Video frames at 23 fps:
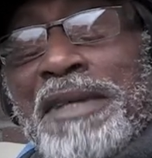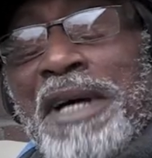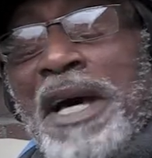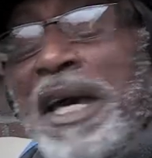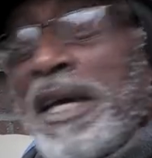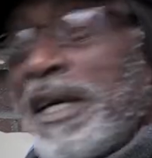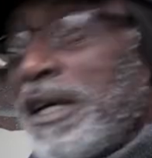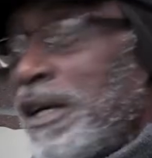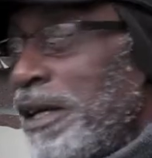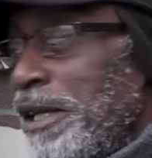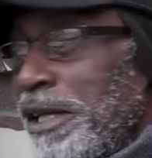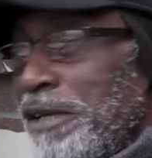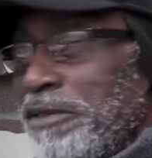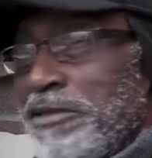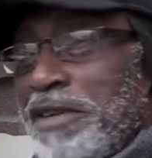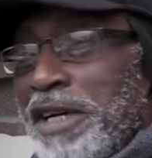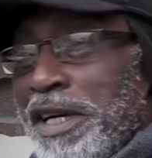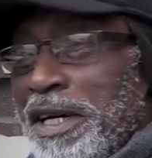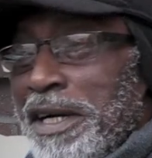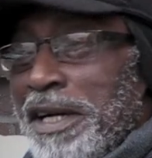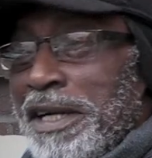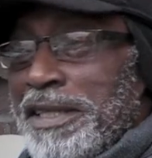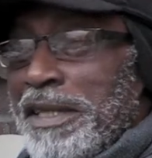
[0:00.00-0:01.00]
I collect
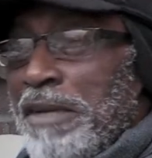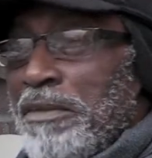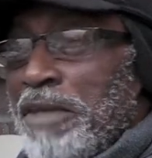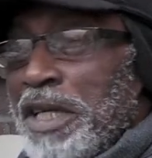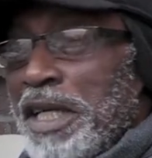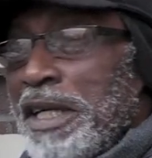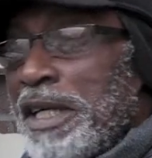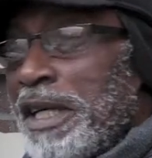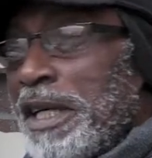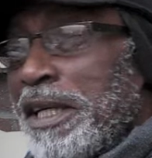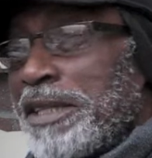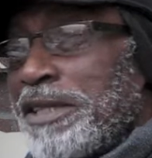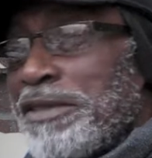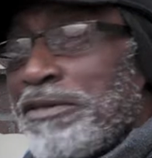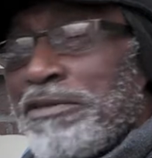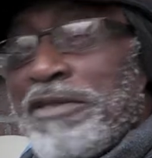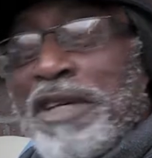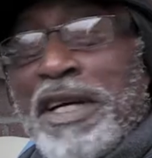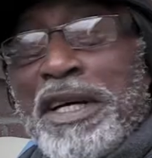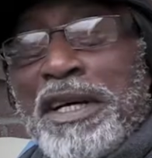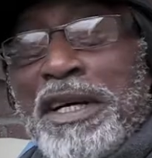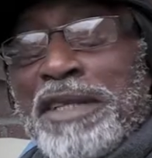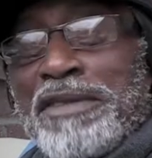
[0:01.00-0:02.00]
records, I've been collecting
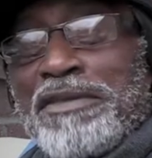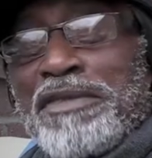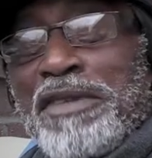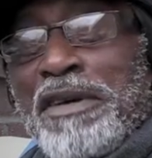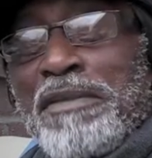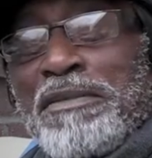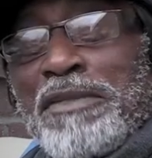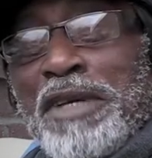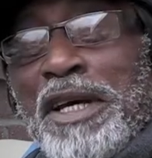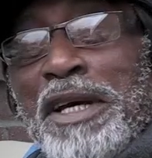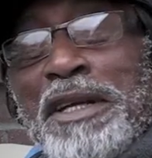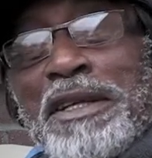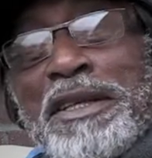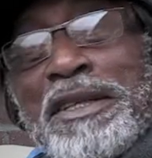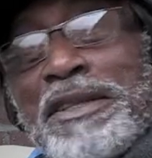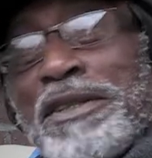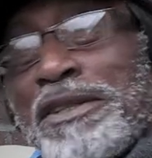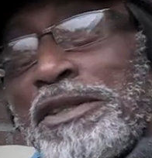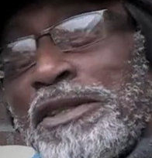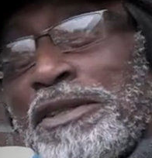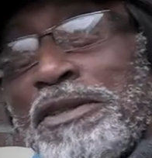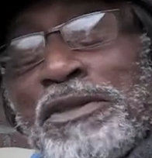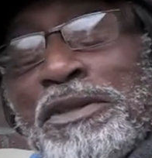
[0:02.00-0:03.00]
records from my
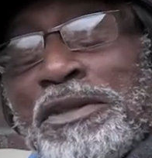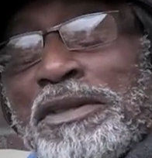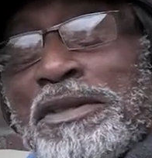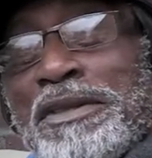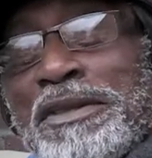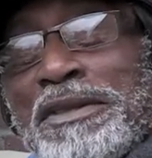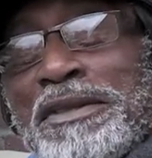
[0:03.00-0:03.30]
little youth.